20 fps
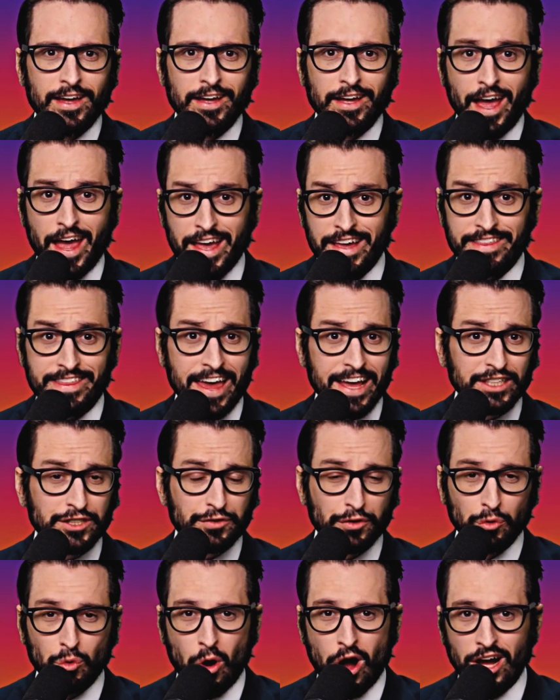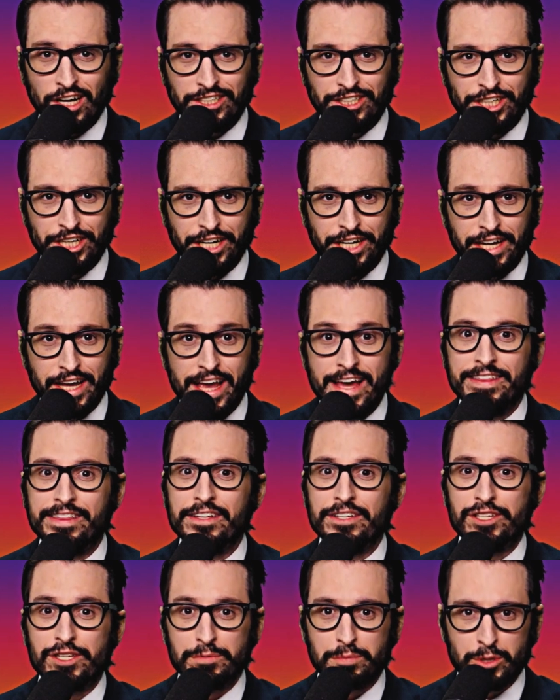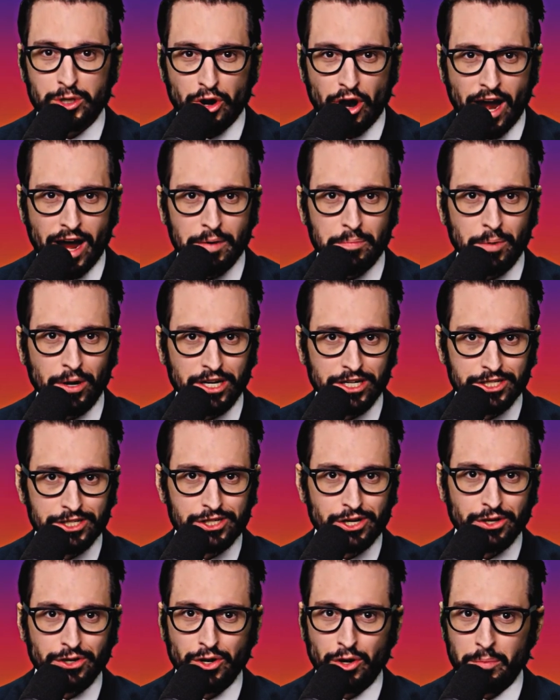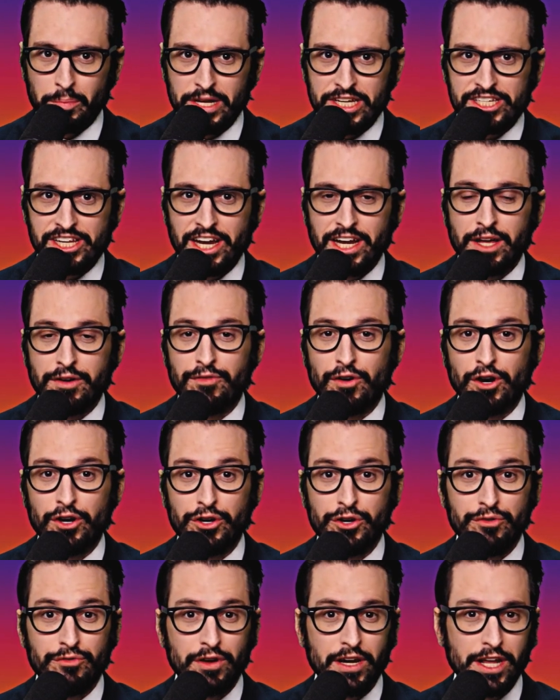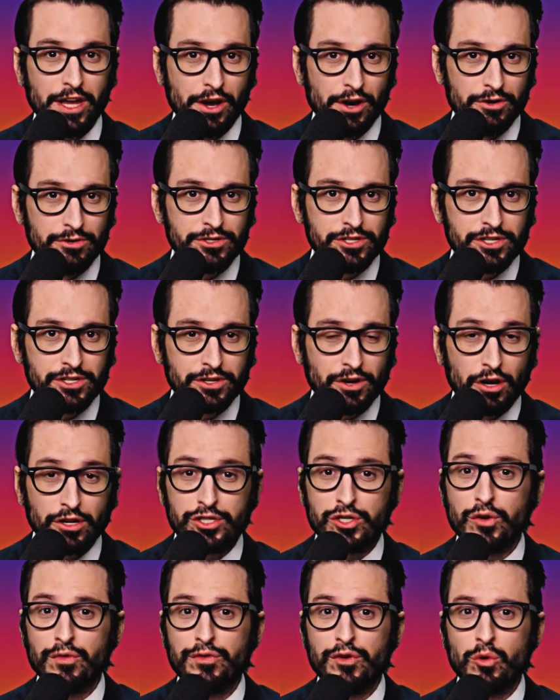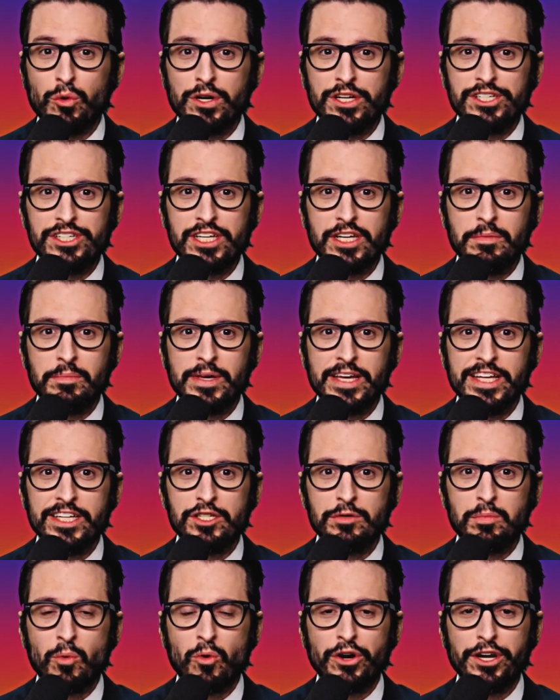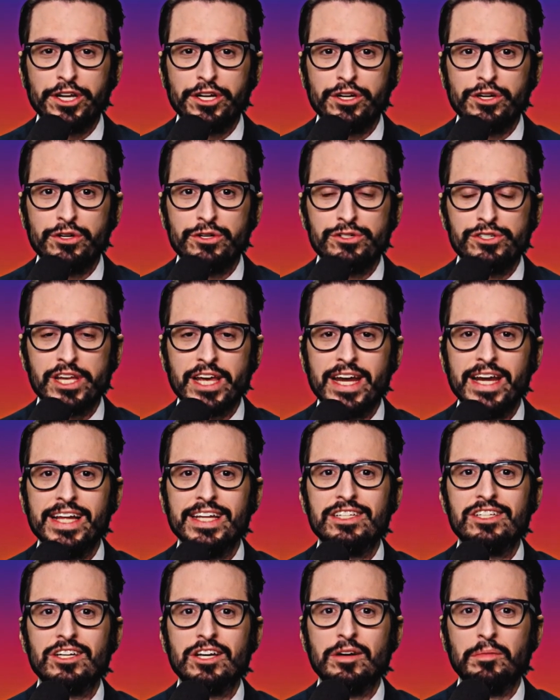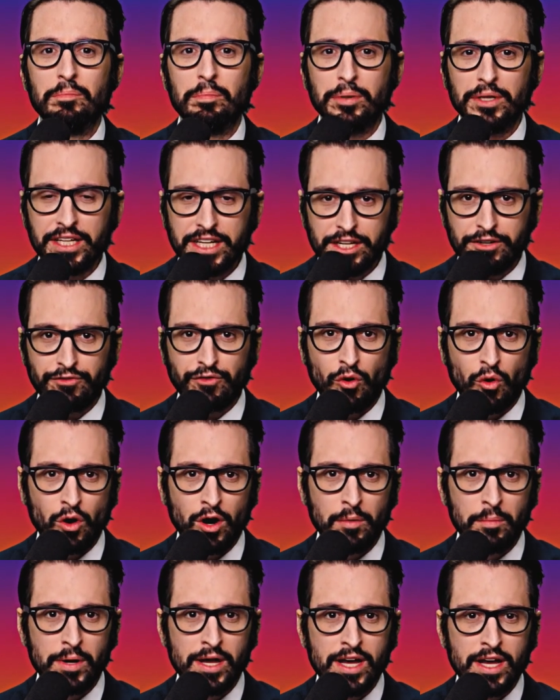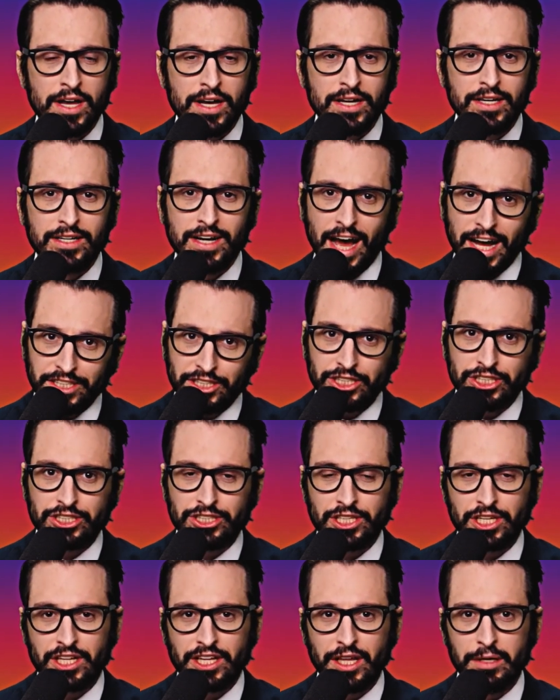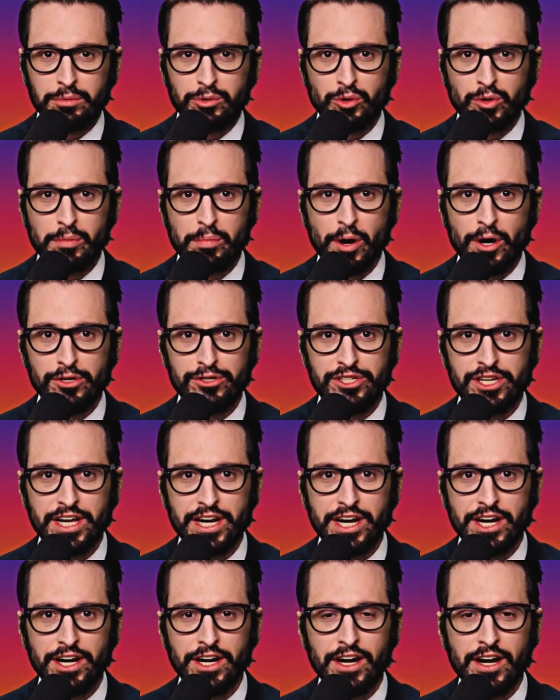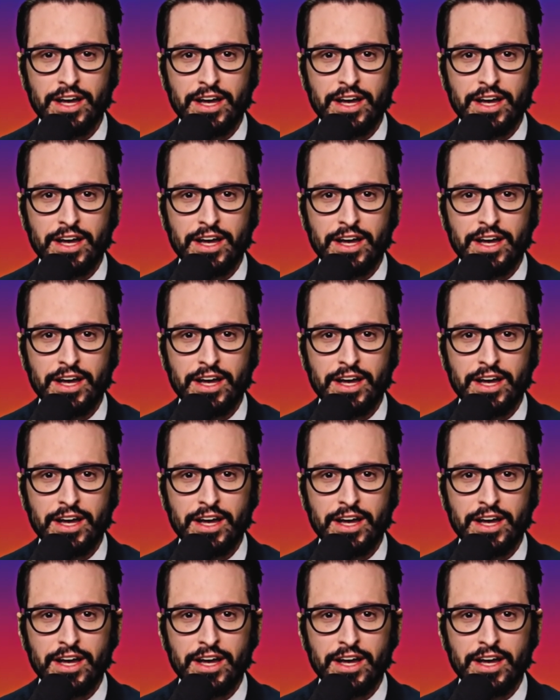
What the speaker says: Hey, thanks for watching. Hit the subscribe button so you don't miss any of our new videos. Also, if you want to see Means Morning News in its complete form, not just the clips we post here,